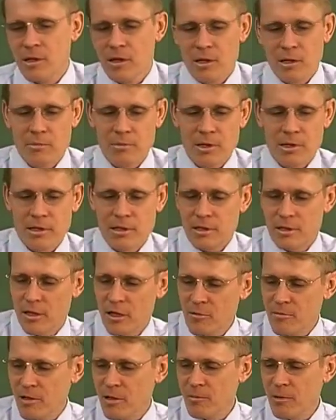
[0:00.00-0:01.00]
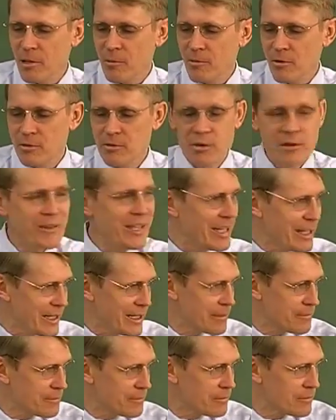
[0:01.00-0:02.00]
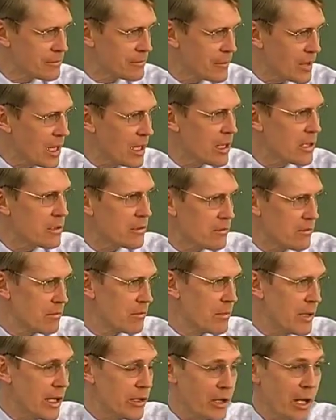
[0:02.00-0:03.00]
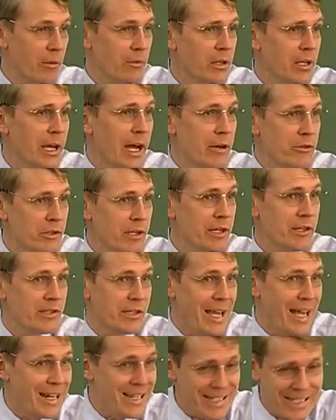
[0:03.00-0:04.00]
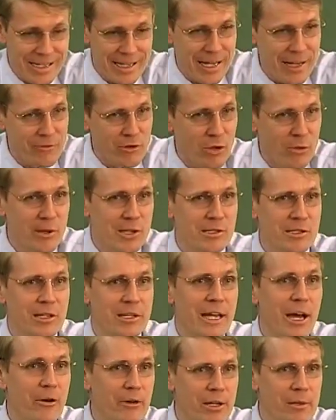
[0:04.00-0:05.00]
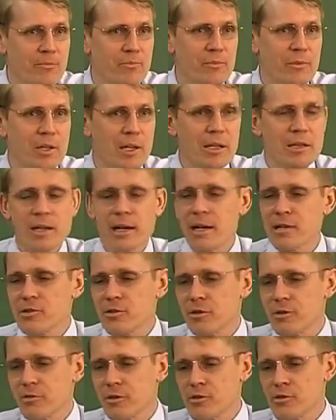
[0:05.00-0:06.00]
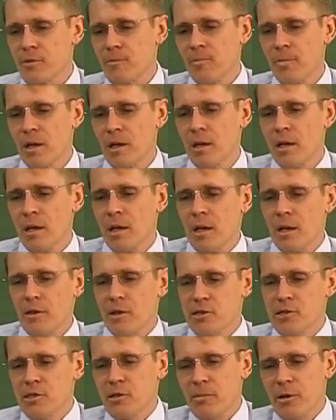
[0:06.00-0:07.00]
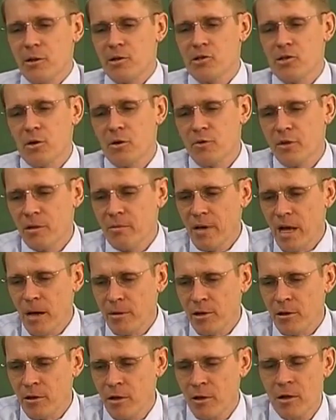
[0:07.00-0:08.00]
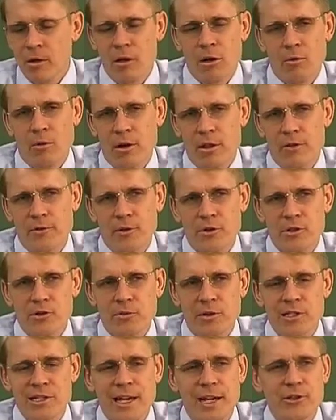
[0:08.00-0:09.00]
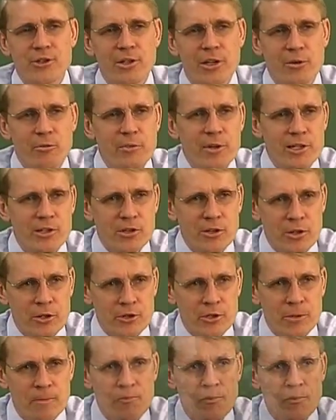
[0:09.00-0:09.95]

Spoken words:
But there have been people who have eaten it. At least I stayed with a guy who said his dad did, and I have no reason to doubt him. Okay, the guy's a good Christian. This is the Beresovka mammoth, one of the first ones actually researched.